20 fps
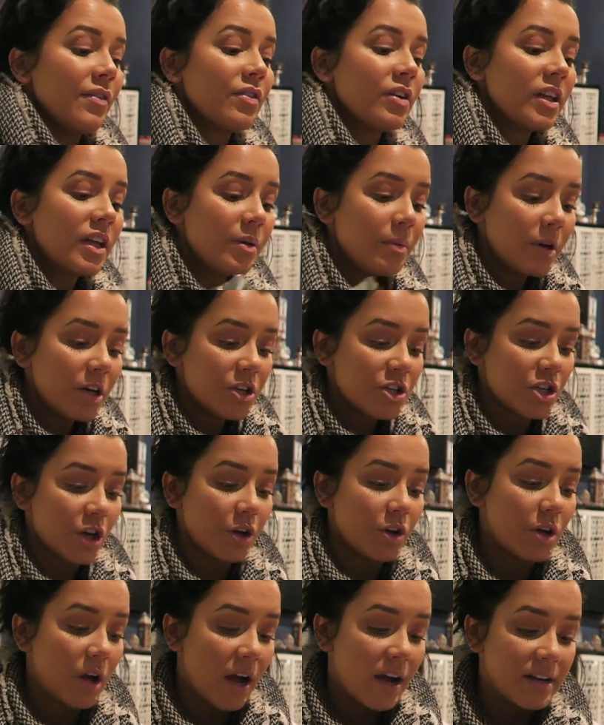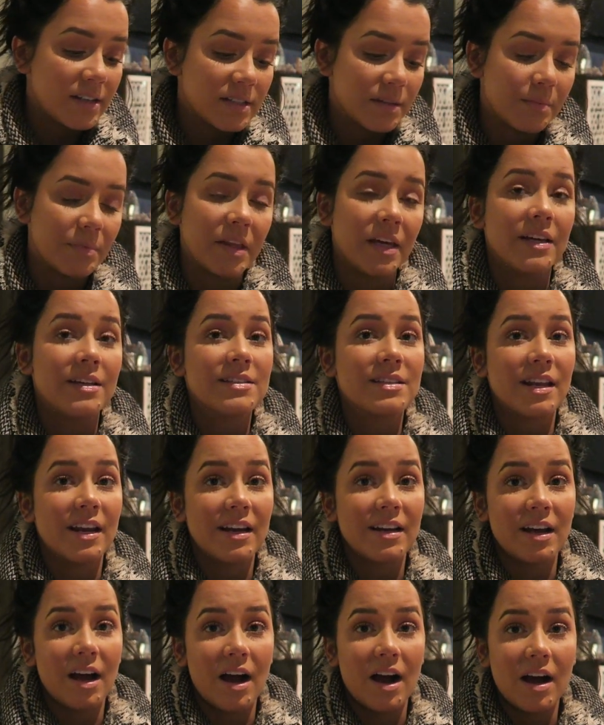really want to show you guys some things that
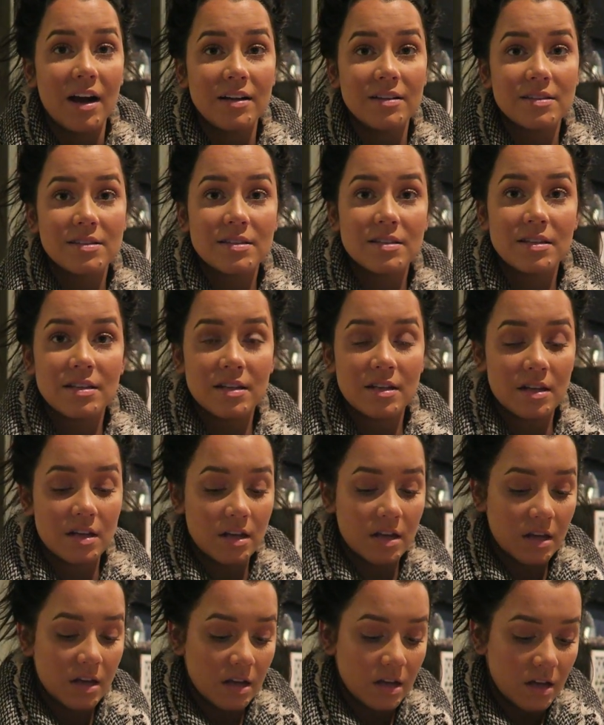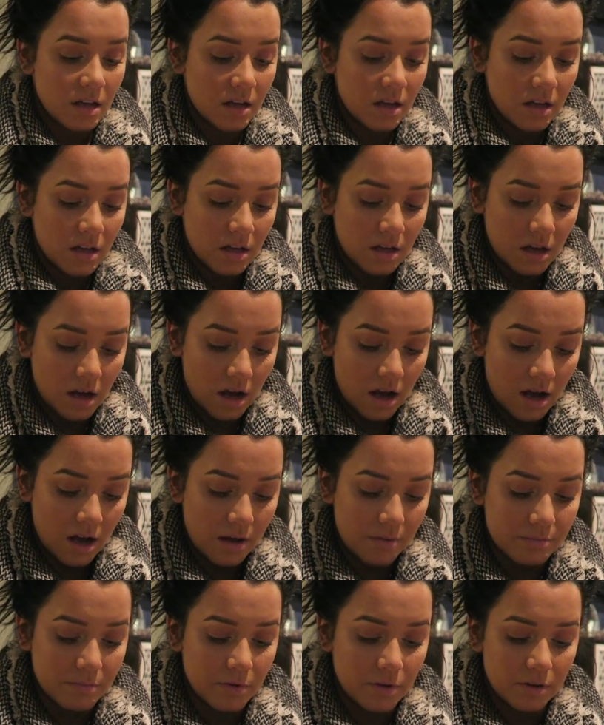I got
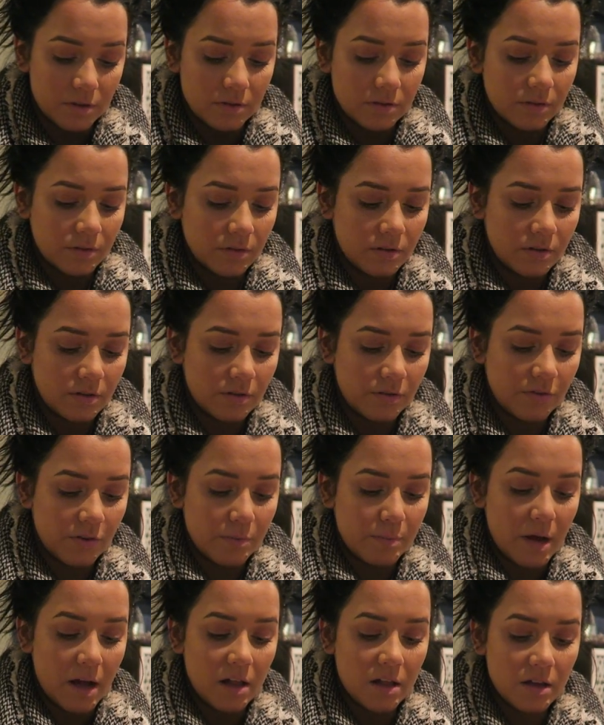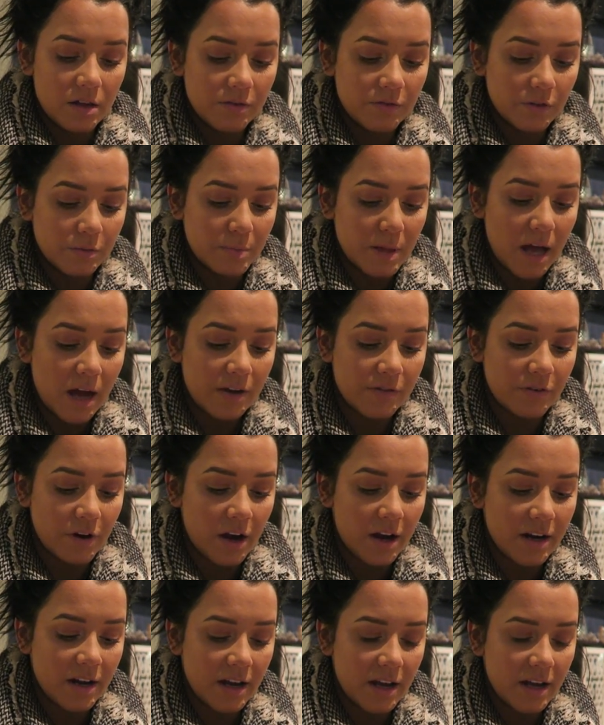um, for Bella for Black
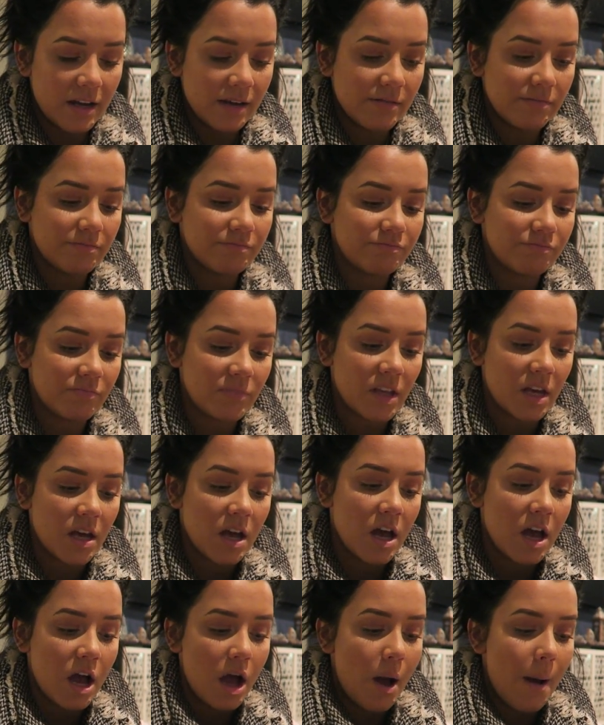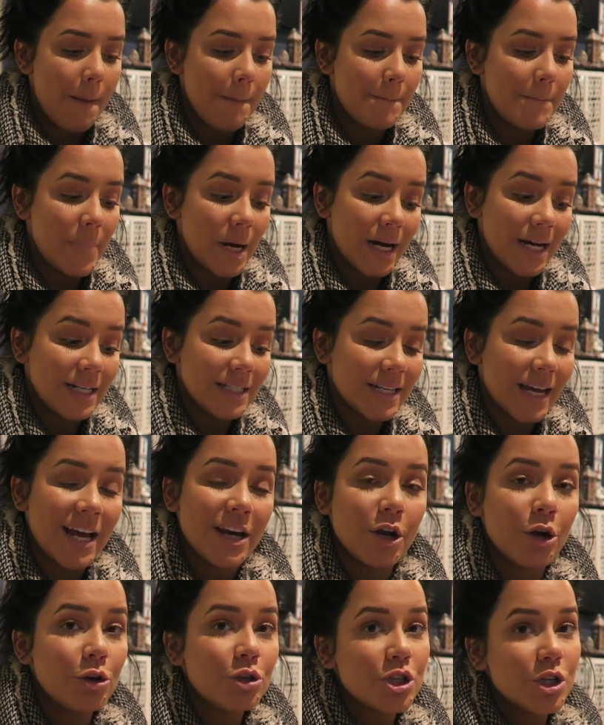Friday. But I
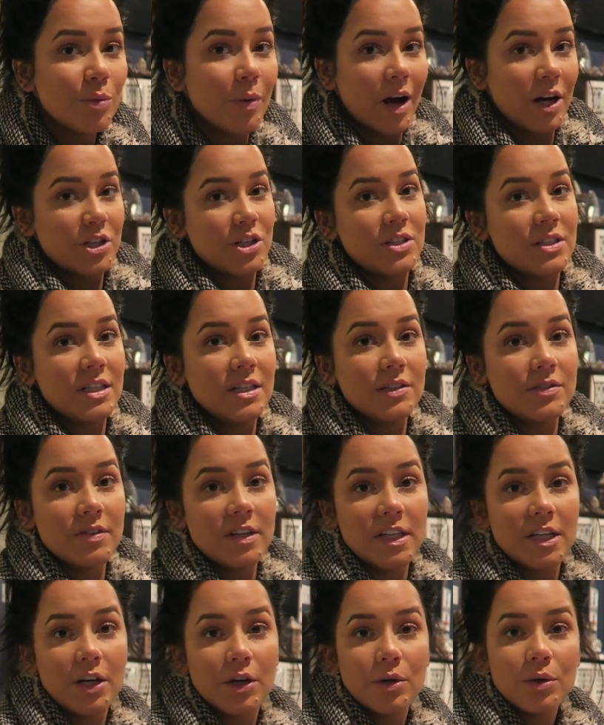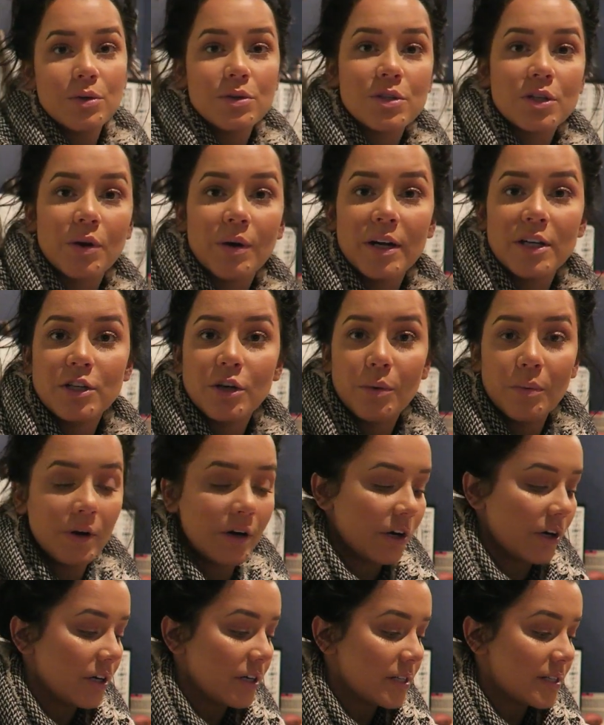know she watches these videos, so I don't
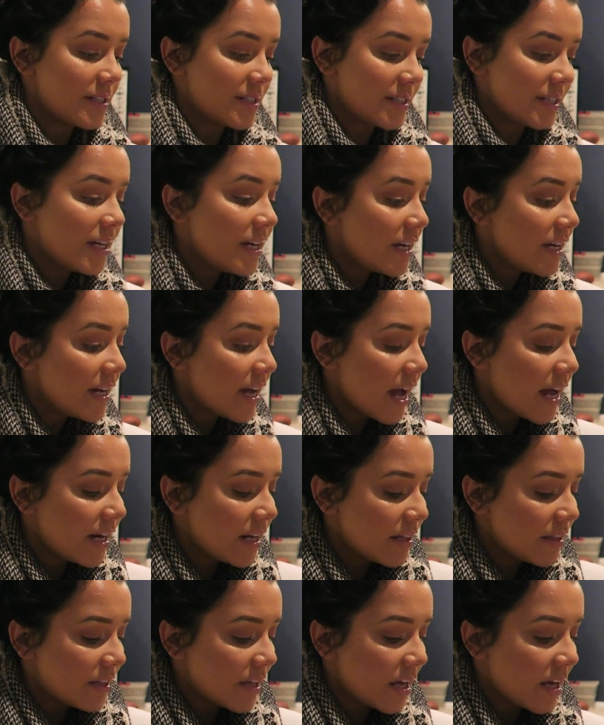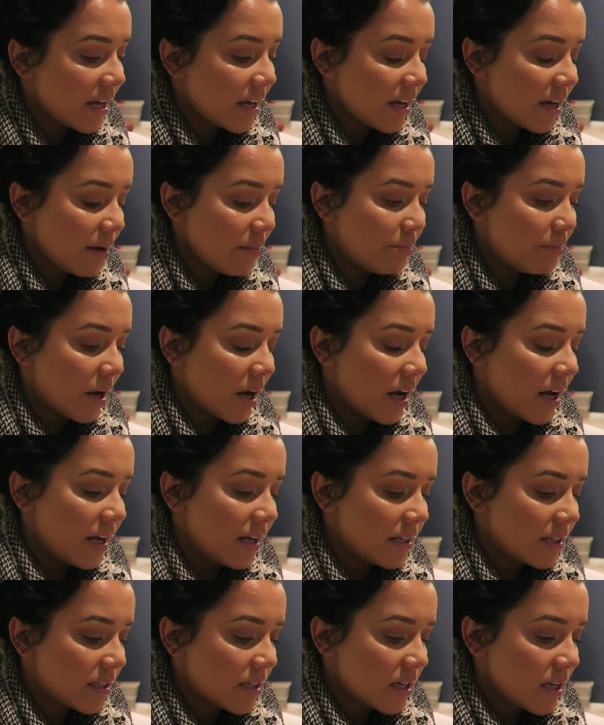want her to see anything.
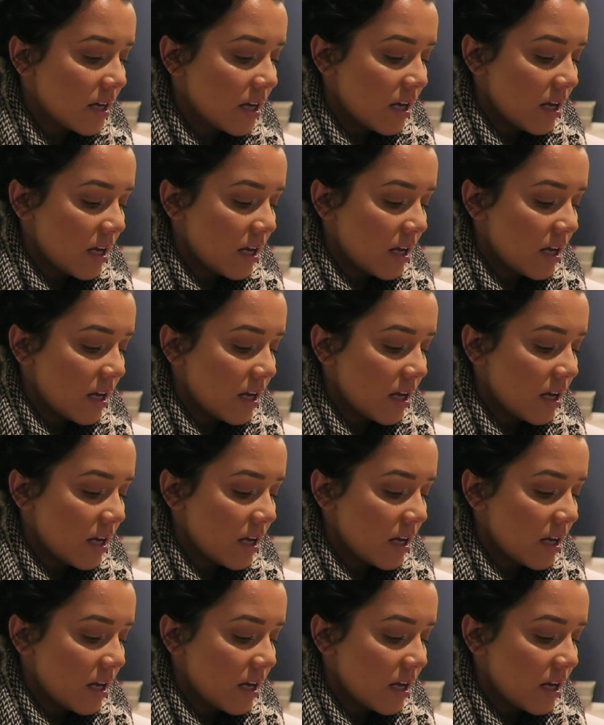But